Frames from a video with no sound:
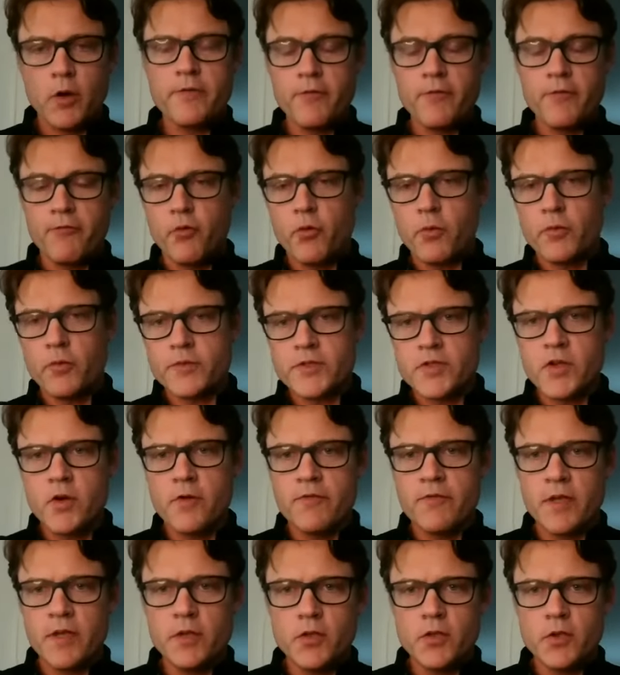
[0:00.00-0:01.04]
former
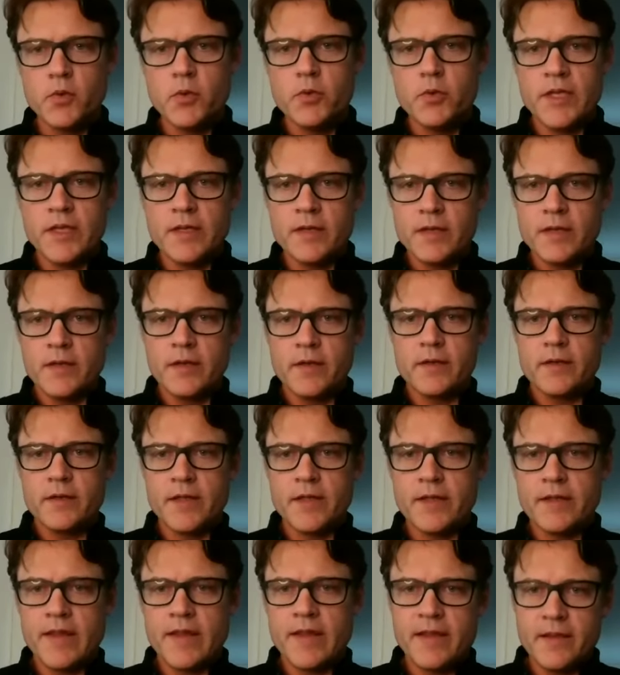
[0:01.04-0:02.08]
Soviet Union,
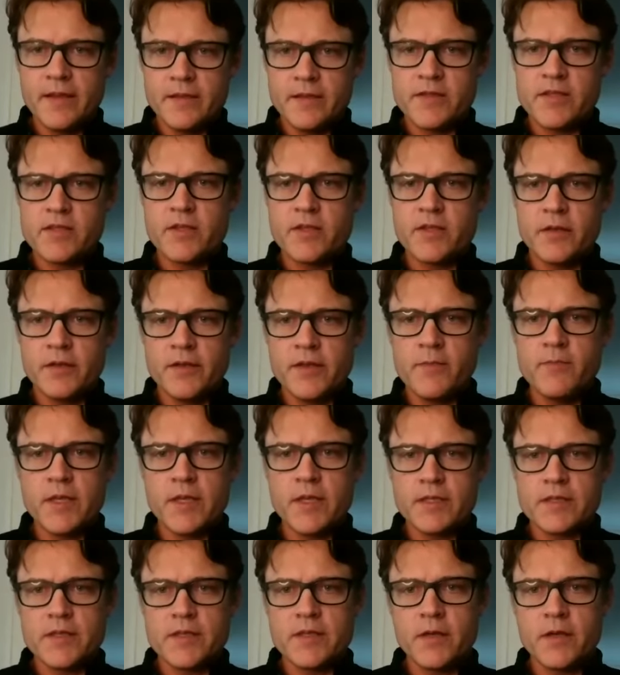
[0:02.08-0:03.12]
and still in the
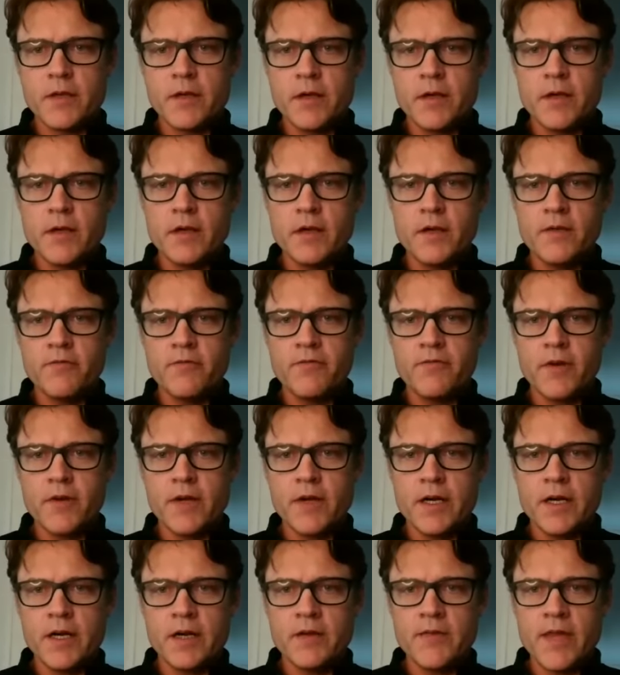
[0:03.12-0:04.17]
midst of
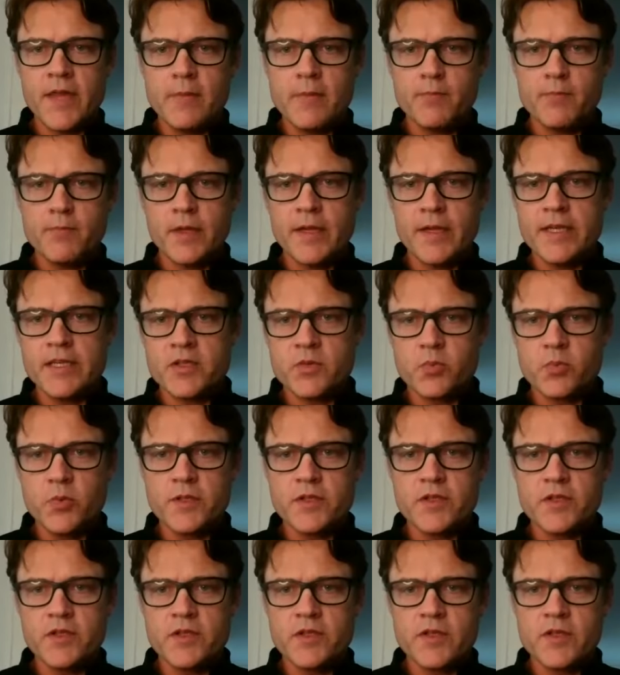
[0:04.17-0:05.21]
that place,
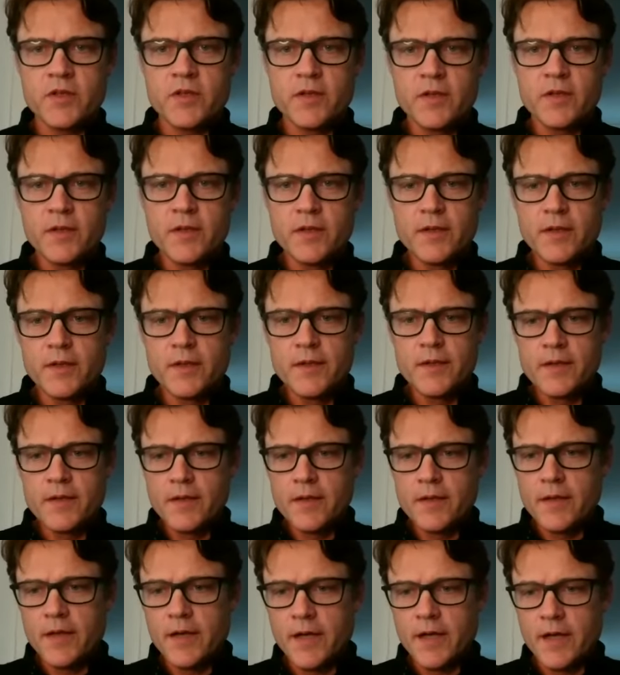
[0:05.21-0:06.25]
which is
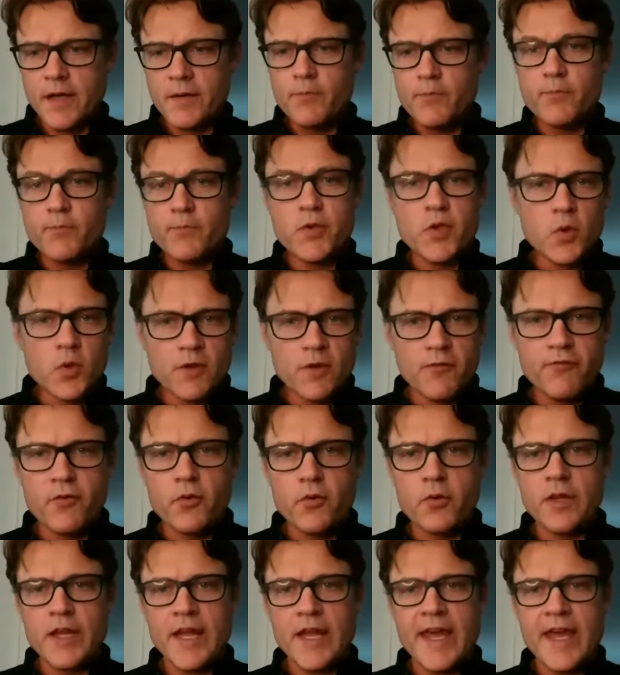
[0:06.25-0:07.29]

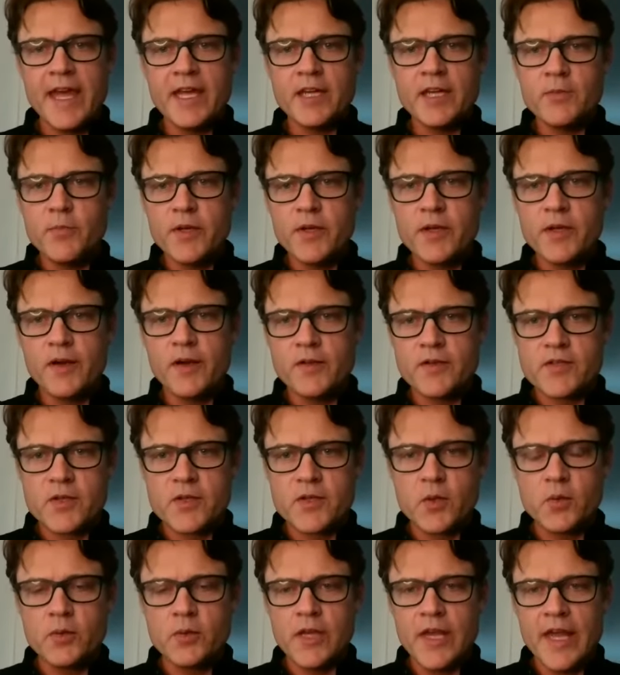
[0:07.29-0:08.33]
beautiful land, but
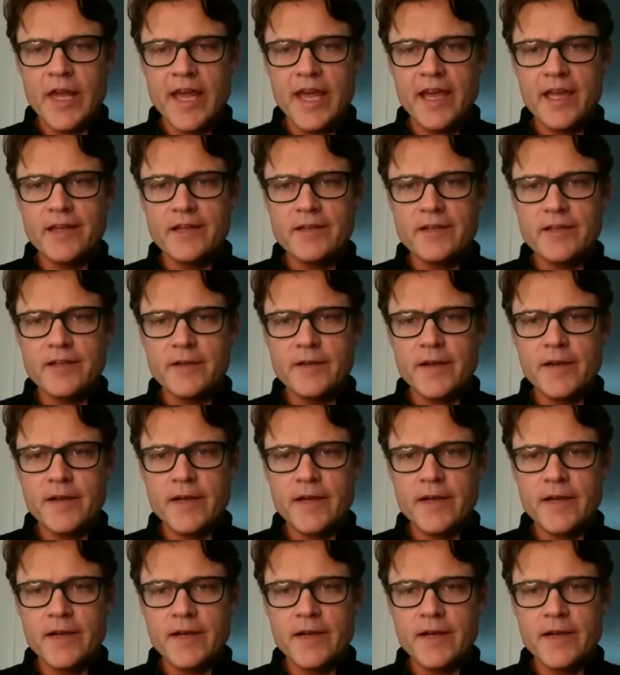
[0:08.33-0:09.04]
also land